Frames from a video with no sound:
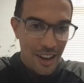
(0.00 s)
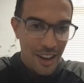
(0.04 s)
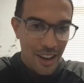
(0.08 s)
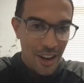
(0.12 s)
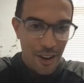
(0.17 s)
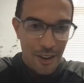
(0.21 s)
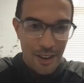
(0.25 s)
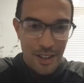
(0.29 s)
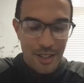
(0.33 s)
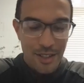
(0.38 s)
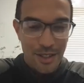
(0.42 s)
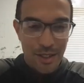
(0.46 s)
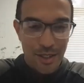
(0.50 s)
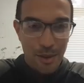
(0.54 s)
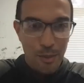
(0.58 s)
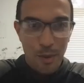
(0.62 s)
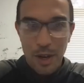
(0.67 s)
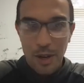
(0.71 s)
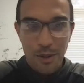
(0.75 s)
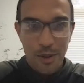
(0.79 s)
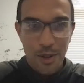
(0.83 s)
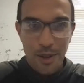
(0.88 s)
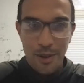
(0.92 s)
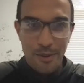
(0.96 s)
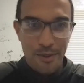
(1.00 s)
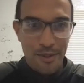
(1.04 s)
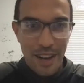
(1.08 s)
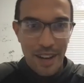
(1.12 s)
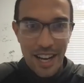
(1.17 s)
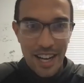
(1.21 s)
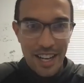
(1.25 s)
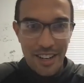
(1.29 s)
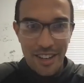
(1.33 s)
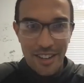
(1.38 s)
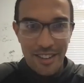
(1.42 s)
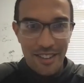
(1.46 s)
or it's the World Cup
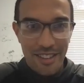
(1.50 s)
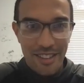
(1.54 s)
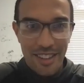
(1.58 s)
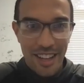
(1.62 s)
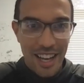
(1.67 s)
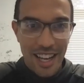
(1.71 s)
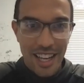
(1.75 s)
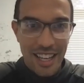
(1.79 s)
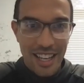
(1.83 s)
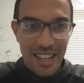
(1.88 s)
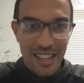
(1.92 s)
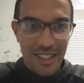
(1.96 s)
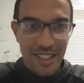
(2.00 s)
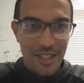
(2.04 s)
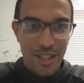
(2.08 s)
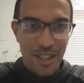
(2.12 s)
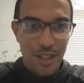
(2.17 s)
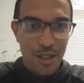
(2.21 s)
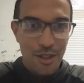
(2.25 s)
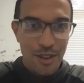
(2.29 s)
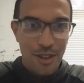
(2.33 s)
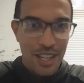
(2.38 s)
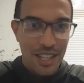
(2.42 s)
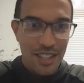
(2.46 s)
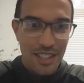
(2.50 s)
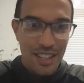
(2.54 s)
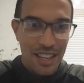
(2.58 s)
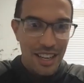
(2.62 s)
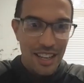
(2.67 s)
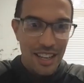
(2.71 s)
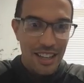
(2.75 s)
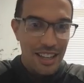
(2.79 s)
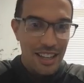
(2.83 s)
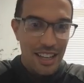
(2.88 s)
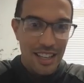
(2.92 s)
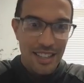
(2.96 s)
final. Like she treats
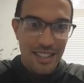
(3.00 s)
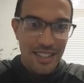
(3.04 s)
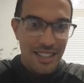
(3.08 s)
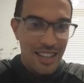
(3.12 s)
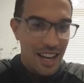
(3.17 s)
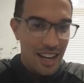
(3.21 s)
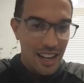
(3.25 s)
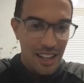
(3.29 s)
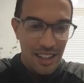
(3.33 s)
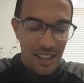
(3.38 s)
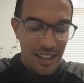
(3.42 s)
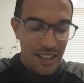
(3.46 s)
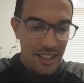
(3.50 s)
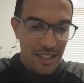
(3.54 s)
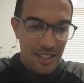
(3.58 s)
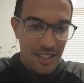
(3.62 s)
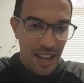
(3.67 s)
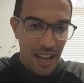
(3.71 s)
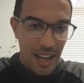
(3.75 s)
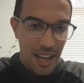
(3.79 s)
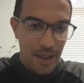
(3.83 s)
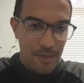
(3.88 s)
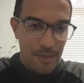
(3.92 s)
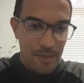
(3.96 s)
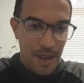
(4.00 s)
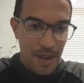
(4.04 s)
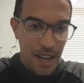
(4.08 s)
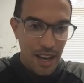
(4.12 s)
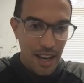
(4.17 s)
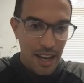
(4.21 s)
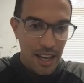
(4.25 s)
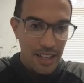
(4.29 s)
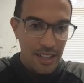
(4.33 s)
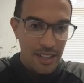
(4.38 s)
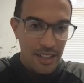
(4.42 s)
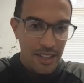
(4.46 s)
it exactly the same.
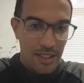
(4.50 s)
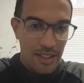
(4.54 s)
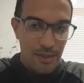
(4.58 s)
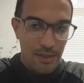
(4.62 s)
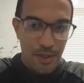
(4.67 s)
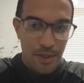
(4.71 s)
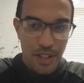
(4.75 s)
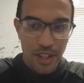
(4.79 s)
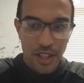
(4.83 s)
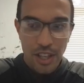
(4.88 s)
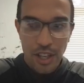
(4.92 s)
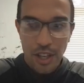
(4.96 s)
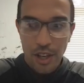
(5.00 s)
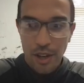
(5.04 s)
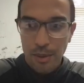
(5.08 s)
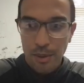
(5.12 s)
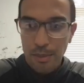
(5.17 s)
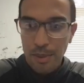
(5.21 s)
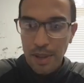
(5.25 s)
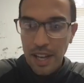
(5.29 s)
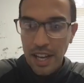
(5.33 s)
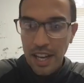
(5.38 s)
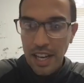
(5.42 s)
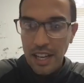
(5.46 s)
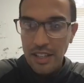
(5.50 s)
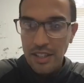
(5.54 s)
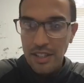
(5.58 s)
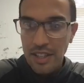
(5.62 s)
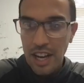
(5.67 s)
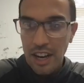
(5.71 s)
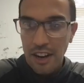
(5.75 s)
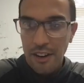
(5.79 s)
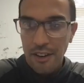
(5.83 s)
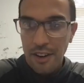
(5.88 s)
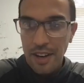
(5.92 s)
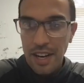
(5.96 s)
And for the young players
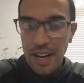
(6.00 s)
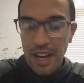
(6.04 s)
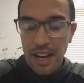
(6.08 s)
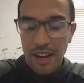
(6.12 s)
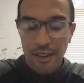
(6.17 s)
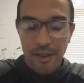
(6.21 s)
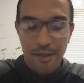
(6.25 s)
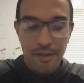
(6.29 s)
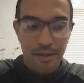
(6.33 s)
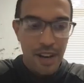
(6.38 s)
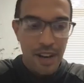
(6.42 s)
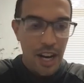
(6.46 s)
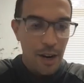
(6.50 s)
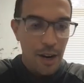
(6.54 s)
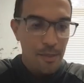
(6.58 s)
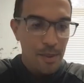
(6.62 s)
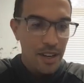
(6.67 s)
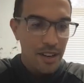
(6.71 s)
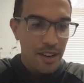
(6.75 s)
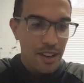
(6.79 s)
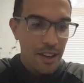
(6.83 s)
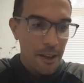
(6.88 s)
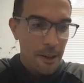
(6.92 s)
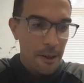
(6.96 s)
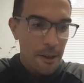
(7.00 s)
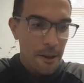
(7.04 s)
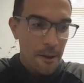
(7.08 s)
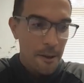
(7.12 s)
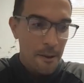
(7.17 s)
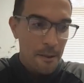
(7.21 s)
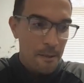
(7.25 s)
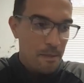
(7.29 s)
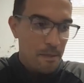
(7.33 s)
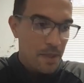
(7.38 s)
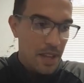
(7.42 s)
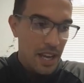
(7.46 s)
that are in our environment,
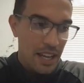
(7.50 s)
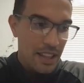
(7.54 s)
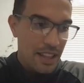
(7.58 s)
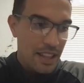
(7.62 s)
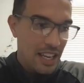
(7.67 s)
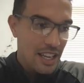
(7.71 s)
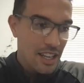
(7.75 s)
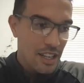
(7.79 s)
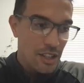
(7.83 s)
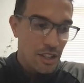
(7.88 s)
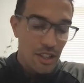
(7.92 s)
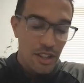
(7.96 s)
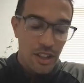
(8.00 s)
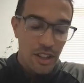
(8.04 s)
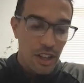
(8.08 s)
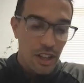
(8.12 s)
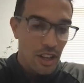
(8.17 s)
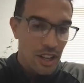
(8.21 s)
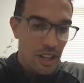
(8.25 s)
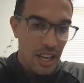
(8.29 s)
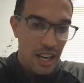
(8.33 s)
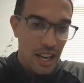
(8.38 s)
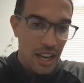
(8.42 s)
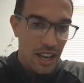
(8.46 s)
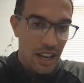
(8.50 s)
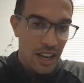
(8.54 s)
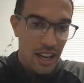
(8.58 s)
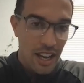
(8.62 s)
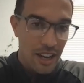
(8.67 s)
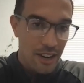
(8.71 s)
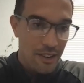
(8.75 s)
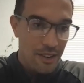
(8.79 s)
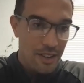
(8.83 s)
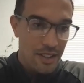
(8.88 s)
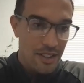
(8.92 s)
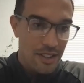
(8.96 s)
like they can look at
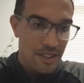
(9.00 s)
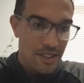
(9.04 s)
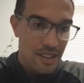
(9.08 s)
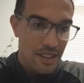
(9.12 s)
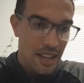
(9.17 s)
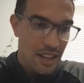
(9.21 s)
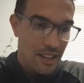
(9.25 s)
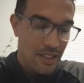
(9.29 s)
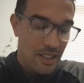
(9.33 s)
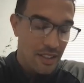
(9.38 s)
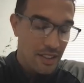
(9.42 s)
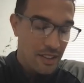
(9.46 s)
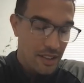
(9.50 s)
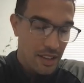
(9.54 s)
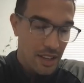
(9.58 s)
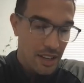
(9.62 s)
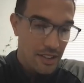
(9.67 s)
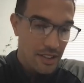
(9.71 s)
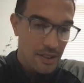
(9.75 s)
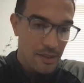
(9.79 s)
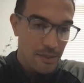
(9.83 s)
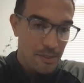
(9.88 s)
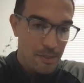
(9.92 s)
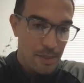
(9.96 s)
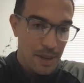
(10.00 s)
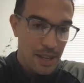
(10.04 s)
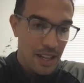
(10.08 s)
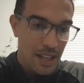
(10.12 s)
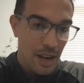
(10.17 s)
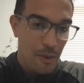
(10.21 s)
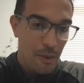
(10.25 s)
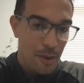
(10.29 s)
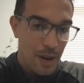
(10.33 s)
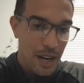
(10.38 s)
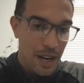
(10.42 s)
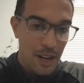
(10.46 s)
her and and and be
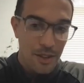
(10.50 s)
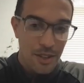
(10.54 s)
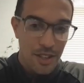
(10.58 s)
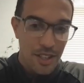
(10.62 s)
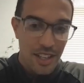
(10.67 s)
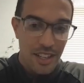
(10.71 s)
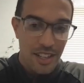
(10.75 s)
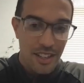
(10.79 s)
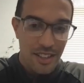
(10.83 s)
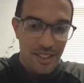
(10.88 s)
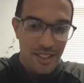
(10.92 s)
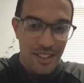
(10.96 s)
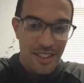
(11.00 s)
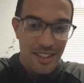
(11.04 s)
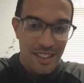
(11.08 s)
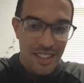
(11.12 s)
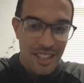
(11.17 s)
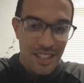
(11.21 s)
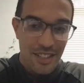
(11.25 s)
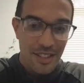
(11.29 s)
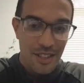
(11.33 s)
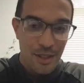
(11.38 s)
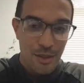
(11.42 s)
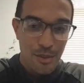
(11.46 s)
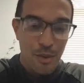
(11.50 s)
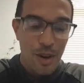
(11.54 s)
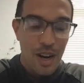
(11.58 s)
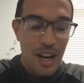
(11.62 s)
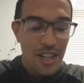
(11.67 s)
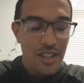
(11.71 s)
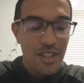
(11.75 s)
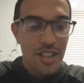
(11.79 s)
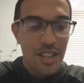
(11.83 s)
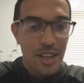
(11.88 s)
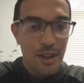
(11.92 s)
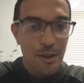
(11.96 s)
like wow she this is
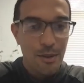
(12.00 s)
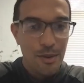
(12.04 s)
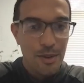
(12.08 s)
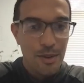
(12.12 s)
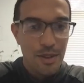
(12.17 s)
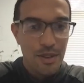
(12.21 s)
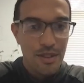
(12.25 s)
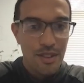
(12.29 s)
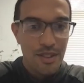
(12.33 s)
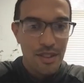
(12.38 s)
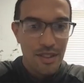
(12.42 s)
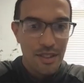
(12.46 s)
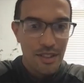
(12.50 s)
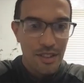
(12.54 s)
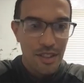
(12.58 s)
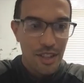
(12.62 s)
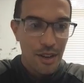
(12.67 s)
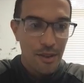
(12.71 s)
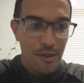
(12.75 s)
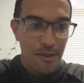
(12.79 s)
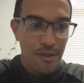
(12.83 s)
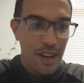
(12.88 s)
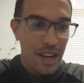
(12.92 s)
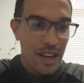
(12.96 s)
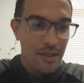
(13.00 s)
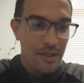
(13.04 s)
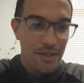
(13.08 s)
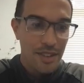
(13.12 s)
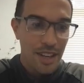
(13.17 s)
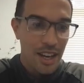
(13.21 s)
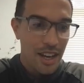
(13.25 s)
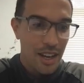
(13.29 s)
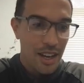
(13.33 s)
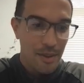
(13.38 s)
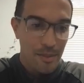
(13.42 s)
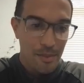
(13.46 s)
why she was you know five
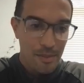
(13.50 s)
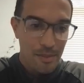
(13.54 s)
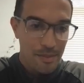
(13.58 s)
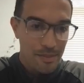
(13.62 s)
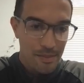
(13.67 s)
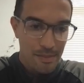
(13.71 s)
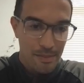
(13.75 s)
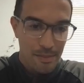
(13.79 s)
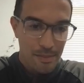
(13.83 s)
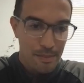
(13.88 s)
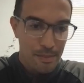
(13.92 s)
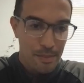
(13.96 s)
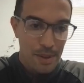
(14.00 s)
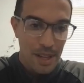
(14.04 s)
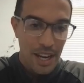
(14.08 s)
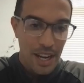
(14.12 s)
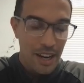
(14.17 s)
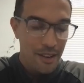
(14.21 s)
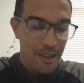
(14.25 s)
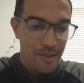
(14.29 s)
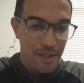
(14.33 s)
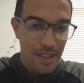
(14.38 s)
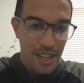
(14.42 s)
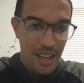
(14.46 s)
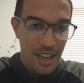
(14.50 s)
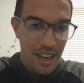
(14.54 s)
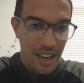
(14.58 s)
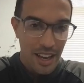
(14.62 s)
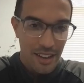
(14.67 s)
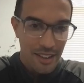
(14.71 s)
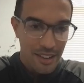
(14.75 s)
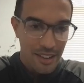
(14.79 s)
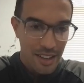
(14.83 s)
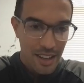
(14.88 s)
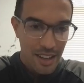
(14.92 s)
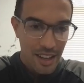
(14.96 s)
time player of the year